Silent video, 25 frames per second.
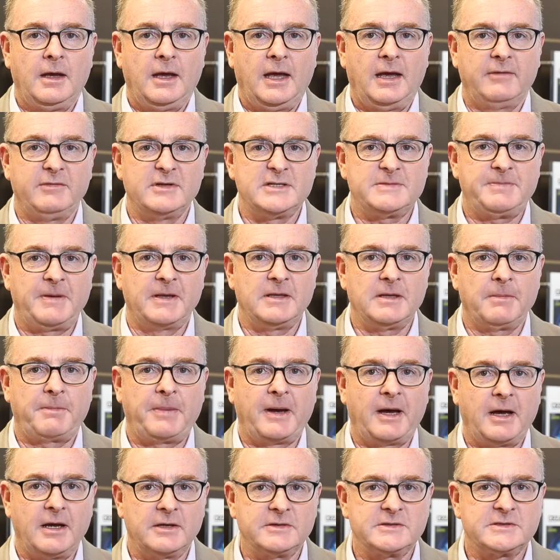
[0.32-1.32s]
Having spent the
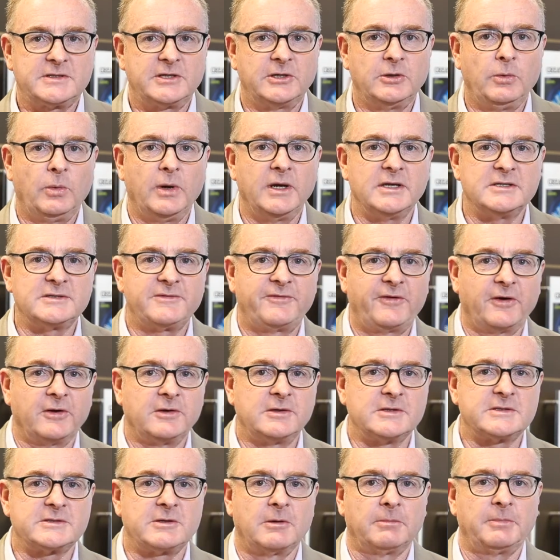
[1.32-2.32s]
past 2 weeks
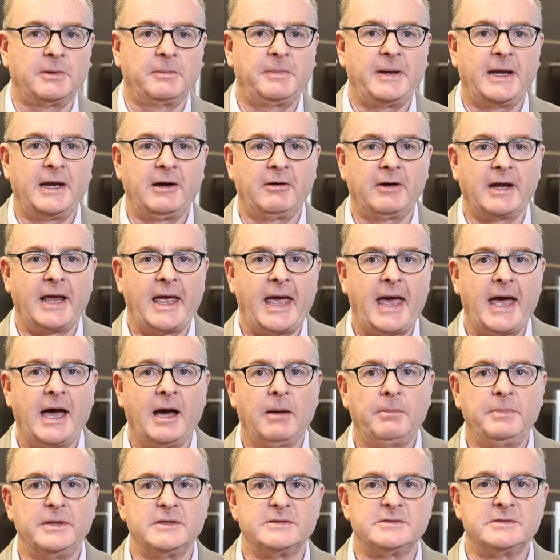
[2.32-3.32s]
focused on preparing
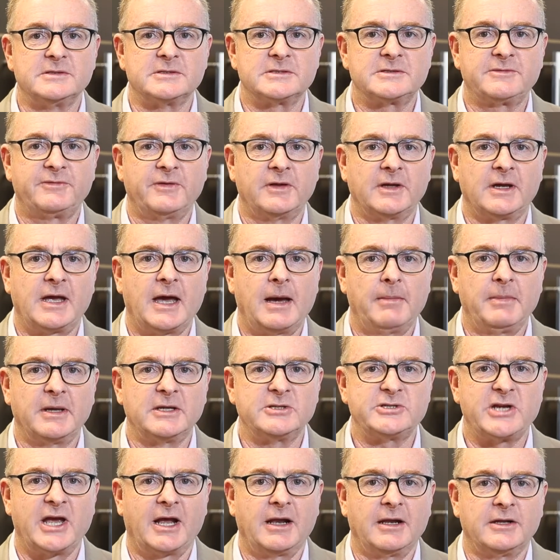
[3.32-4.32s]
our business for the coming
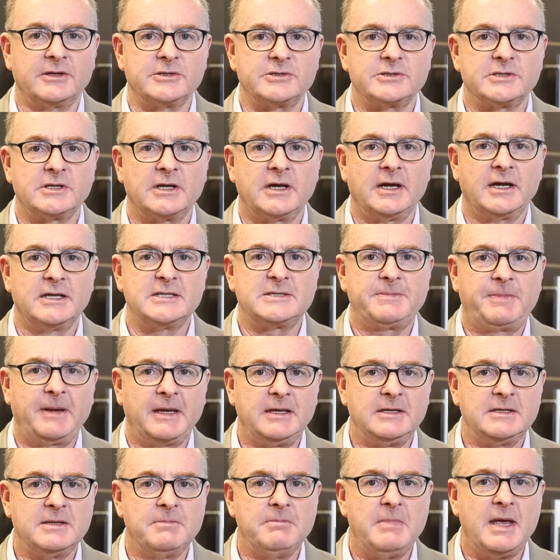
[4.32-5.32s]
challenge and
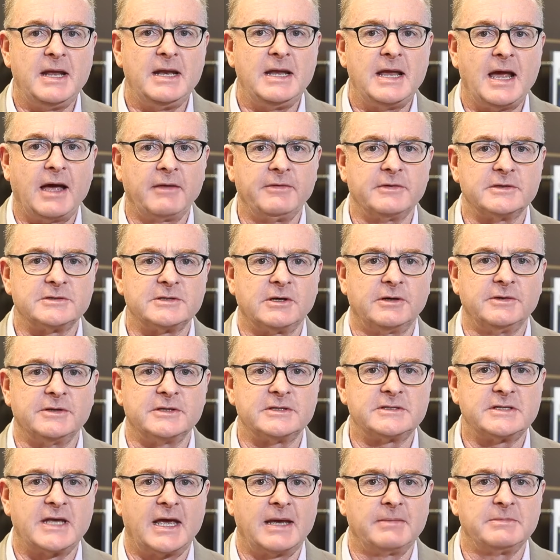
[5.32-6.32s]
speaking to many others on the
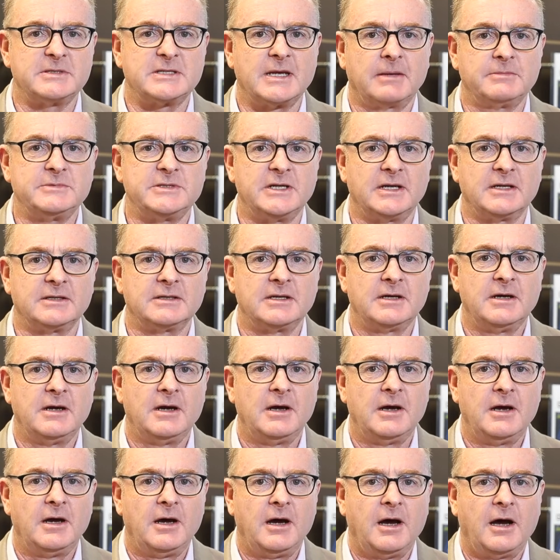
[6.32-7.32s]
same subject,
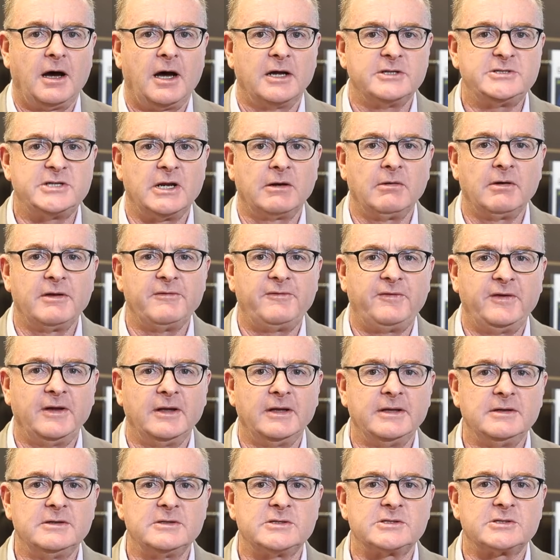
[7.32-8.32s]
I generally feel
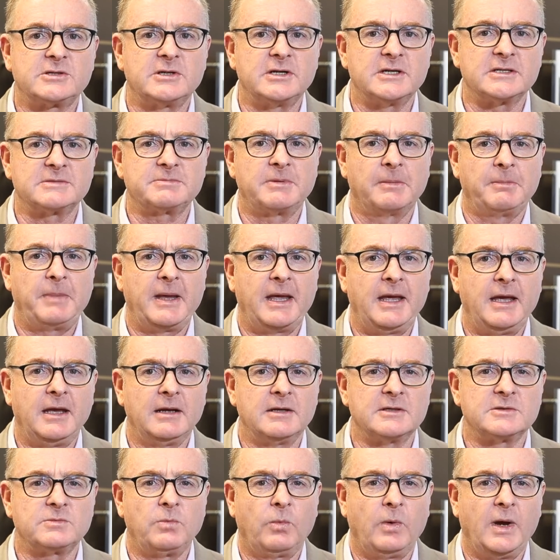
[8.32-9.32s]
industry is
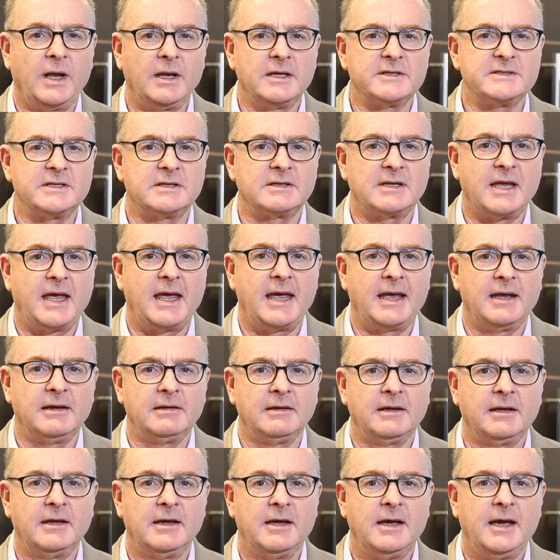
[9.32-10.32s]
prepared as well as it can,
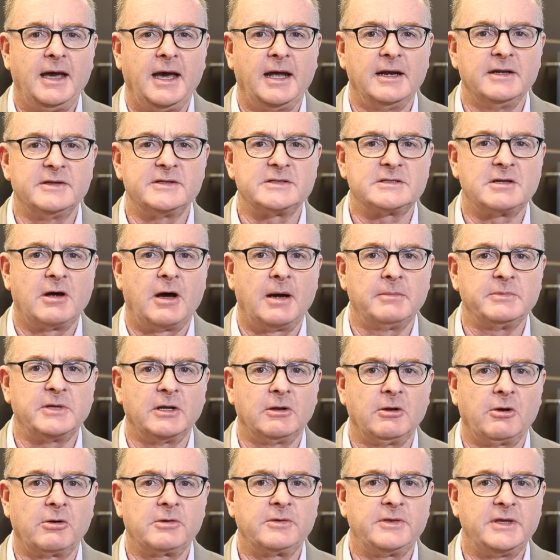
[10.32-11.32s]
and it's time to
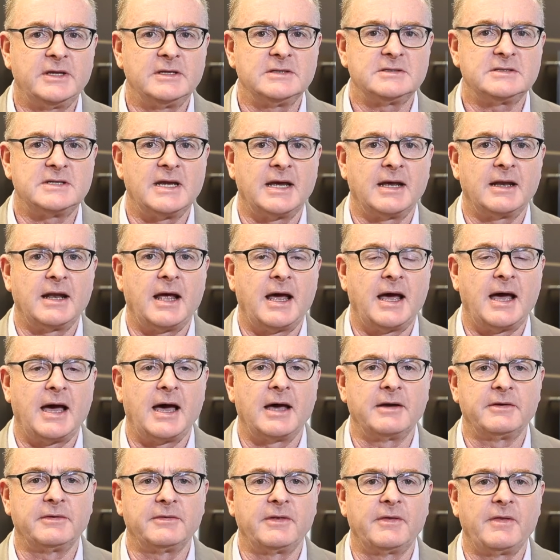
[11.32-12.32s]
lock things down
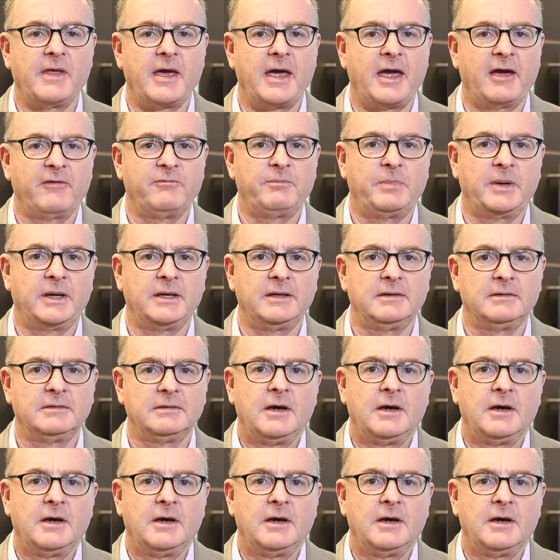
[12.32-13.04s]
harder than they have been.